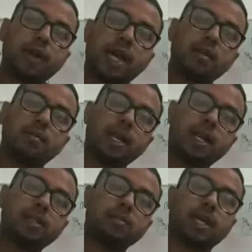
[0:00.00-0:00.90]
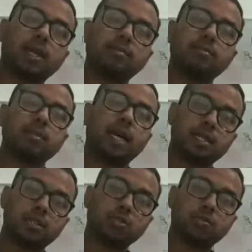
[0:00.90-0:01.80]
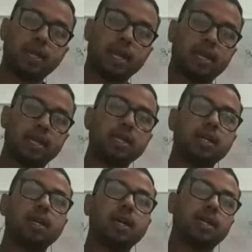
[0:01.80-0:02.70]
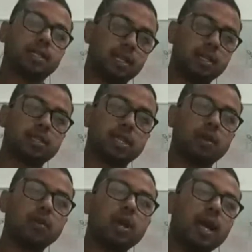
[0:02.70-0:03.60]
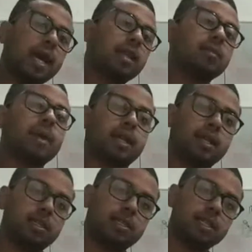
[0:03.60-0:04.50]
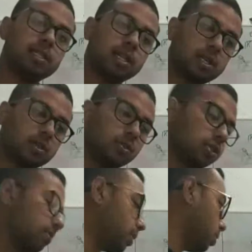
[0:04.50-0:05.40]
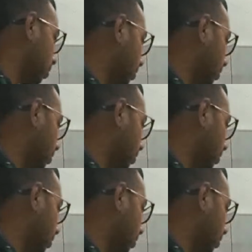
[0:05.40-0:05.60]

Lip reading: the viral particle become as a supernatant and settles down and the bacterial cells goes up.